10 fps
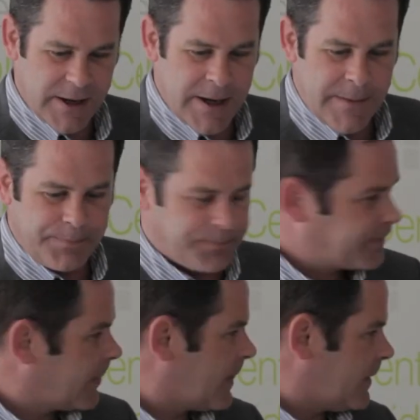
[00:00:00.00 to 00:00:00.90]

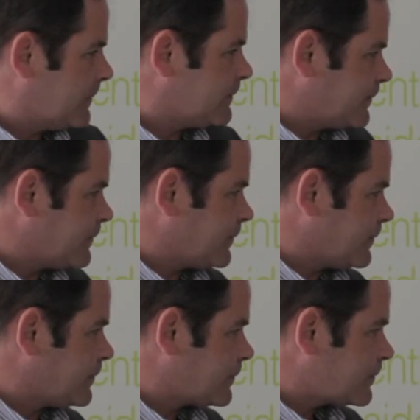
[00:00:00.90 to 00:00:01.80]
Again, that's a really
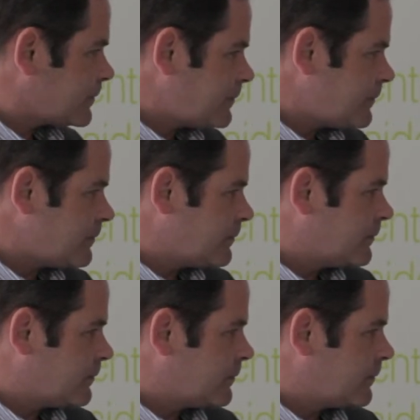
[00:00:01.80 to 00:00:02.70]
important question
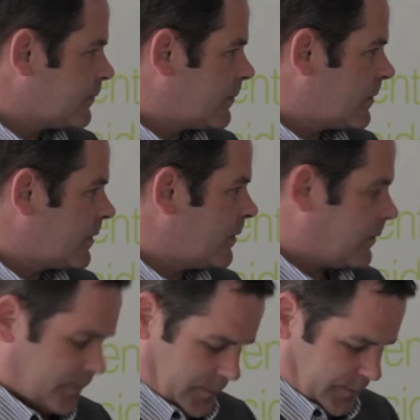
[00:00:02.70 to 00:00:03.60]
because
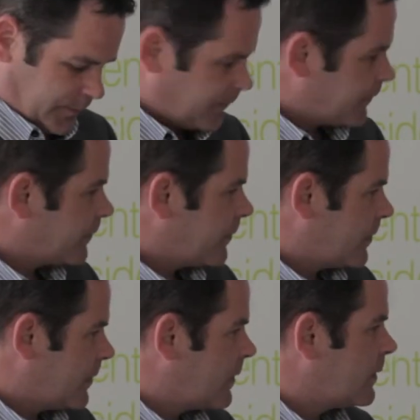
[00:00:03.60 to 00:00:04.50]
we've got one
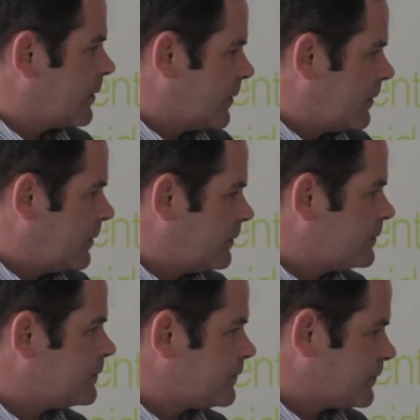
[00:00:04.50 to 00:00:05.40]
flat roof, we've got
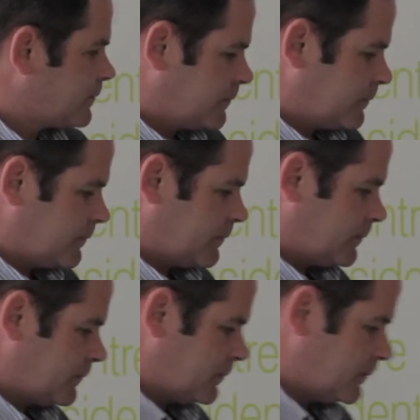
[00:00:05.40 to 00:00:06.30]
13
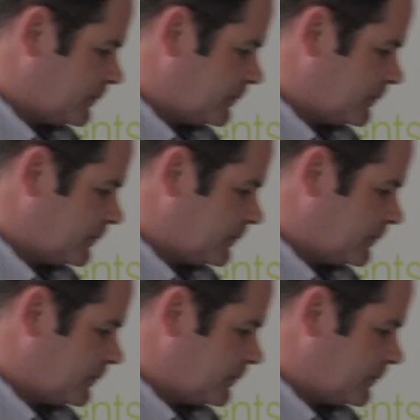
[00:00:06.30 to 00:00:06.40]
blocks,